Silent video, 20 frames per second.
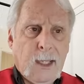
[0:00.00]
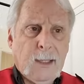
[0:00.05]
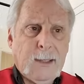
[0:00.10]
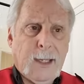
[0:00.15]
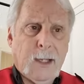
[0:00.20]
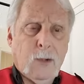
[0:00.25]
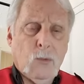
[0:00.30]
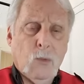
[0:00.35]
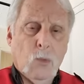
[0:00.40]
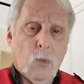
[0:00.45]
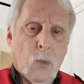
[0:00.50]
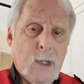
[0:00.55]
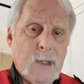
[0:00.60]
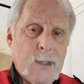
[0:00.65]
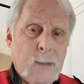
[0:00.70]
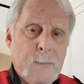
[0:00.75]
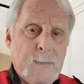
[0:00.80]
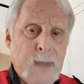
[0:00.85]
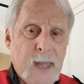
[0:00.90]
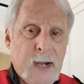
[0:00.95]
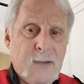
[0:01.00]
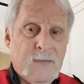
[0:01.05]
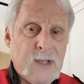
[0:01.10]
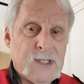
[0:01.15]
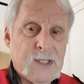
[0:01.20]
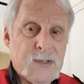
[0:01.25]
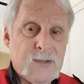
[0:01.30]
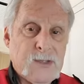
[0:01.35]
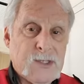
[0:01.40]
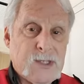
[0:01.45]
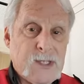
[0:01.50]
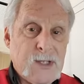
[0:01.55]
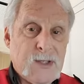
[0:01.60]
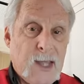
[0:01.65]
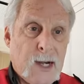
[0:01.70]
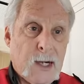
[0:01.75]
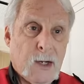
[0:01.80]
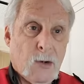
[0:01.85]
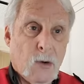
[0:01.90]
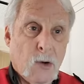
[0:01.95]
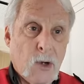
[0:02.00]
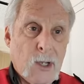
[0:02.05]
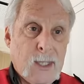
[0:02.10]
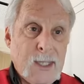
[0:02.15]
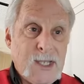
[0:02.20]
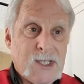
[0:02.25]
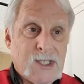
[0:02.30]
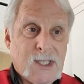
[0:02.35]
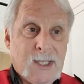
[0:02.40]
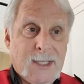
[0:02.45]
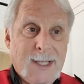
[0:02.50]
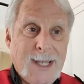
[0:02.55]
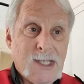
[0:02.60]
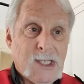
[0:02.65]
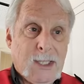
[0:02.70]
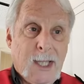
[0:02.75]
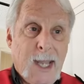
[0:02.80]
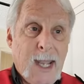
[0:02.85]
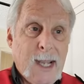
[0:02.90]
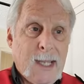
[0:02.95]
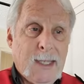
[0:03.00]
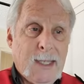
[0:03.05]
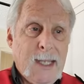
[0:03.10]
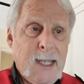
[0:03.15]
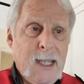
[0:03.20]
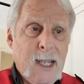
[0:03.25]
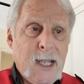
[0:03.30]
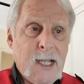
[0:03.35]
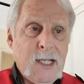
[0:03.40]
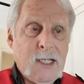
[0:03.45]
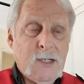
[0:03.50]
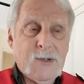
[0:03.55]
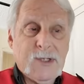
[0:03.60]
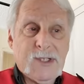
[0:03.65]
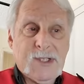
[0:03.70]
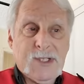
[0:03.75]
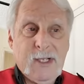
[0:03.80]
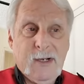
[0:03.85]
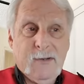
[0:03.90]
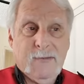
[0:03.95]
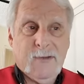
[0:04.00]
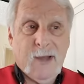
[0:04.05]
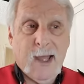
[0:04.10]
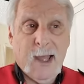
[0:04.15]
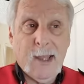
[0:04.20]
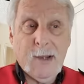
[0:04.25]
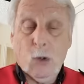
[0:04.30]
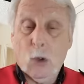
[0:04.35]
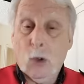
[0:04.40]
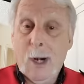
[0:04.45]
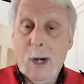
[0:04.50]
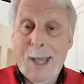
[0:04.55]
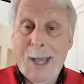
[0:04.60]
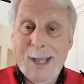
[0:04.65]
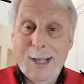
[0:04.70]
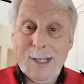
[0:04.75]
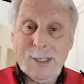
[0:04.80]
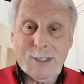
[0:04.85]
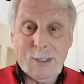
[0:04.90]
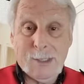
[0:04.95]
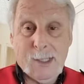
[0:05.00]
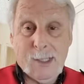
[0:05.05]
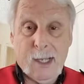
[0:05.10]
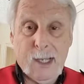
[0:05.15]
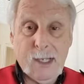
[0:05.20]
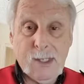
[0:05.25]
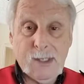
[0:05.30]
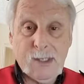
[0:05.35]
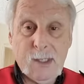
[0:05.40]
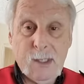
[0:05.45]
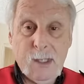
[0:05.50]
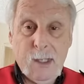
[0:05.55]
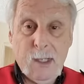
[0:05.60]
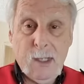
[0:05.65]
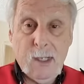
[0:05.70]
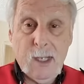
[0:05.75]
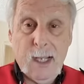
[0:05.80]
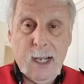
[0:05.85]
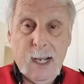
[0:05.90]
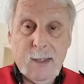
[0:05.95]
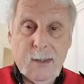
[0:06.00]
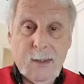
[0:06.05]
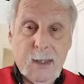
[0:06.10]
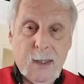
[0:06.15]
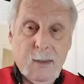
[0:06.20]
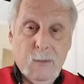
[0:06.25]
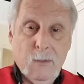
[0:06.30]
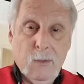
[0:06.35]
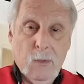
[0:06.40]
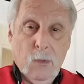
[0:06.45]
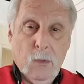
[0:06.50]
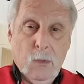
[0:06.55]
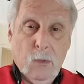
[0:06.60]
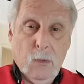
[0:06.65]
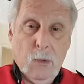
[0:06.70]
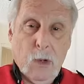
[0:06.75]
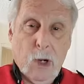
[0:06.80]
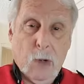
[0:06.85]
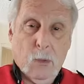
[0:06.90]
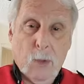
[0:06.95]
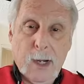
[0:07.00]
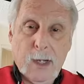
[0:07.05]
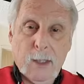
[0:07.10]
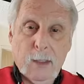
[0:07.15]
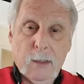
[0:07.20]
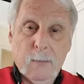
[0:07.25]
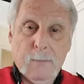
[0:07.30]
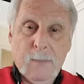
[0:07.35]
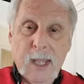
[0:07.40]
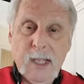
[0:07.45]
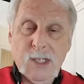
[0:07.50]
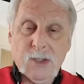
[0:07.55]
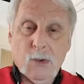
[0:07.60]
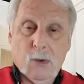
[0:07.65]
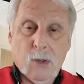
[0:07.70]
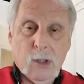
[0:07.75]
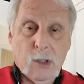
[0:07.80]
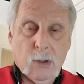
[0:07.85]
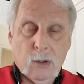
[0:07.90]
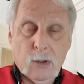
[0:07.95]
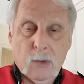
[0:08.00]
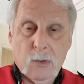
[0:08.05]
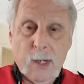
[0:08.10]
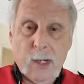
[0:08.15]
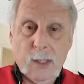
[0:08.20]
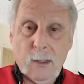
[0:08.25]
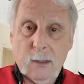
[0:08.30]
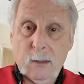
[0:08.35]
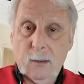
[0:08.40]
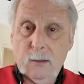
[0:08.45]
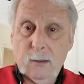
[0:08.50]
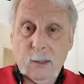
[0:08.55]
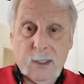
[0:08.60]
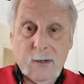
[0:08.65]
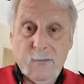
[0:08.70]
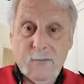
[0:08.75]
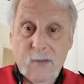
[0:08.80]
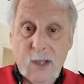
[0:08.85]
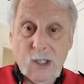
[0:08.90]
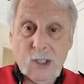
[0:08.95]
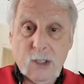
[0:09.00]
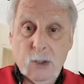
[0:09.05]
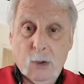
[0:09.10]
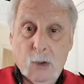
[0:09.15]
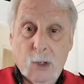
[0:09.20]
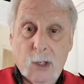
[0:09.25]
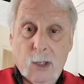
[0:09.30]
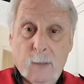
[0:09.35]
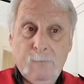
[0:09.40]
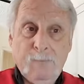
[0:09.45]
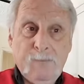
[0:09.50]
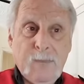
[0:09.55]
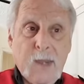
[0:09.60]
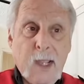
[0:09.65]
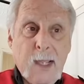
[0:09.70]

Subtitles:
Now, one of the benefits of the synthetic oil, it's less likely to acidify or oxidize. And a regular base oil or a regular conventional oil